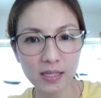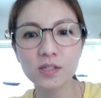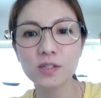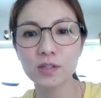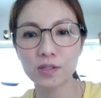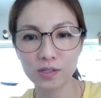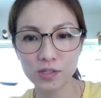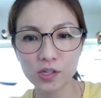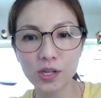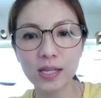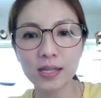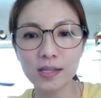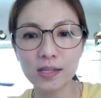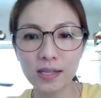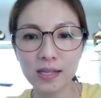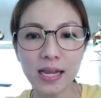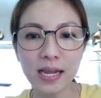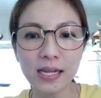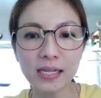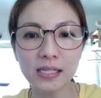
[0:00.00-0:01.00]
It
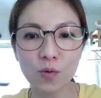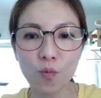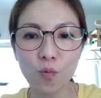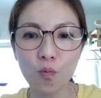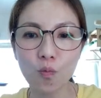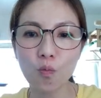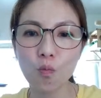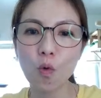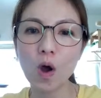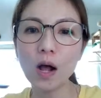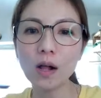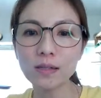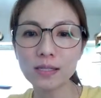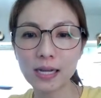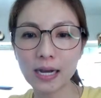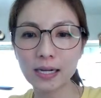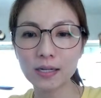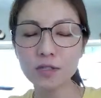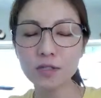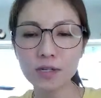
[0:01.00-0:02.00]
takes a while to
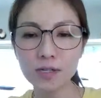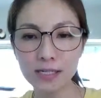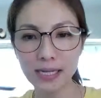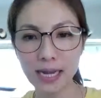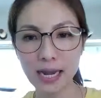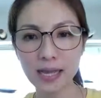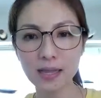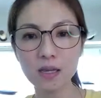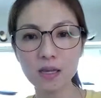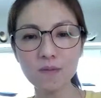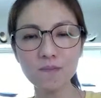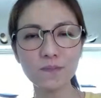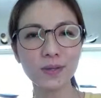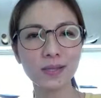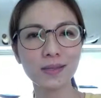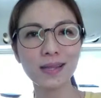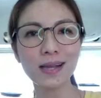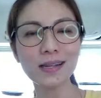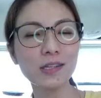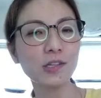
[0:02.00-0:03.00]
understand them, but
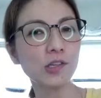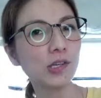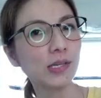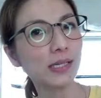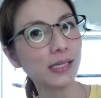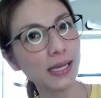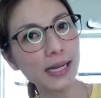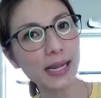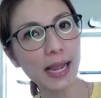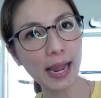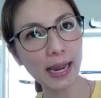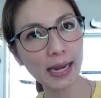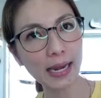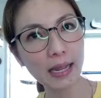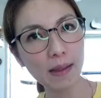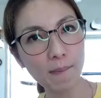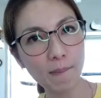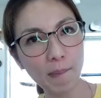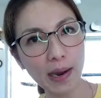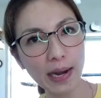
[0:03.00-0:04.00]
that's just like
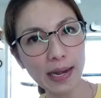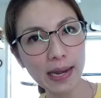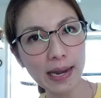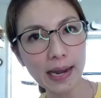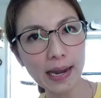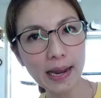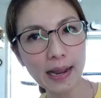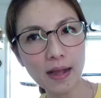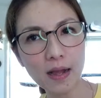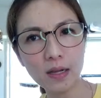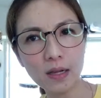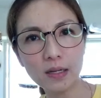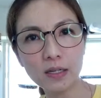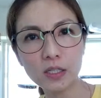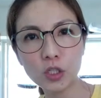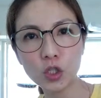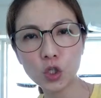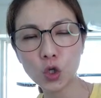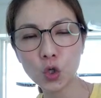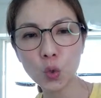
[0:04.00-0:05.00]
anybody.
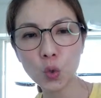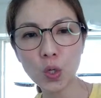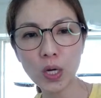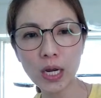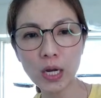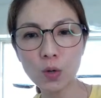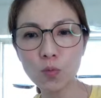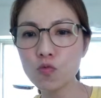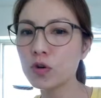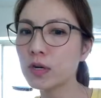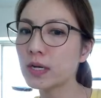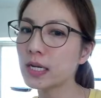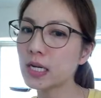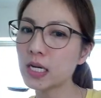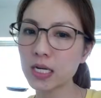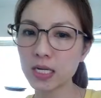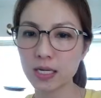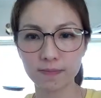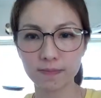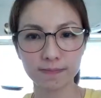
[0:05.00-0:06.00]
So I
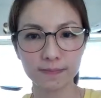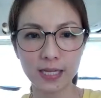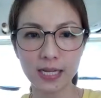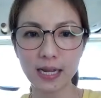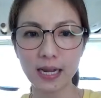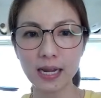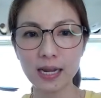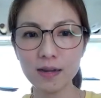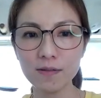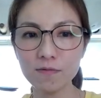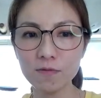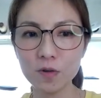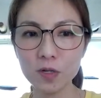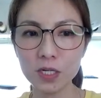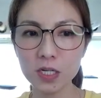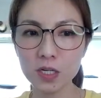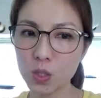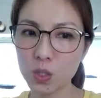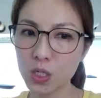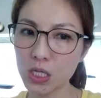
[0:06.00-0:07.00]
wouldn't
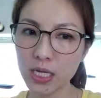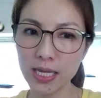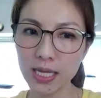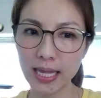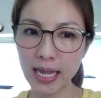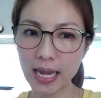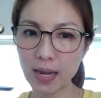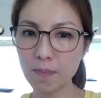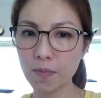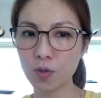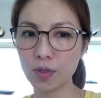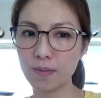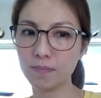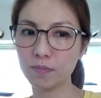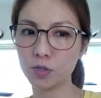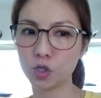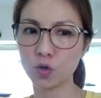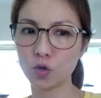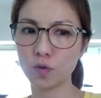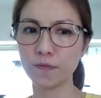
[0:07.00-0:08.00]
really label them
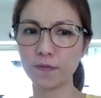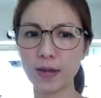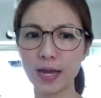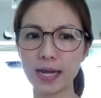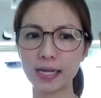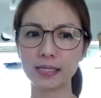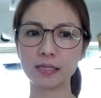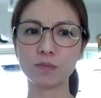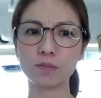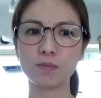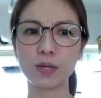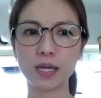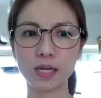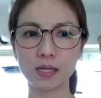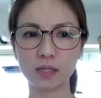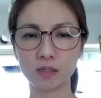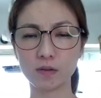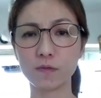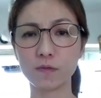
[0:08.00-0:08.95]
so fast because of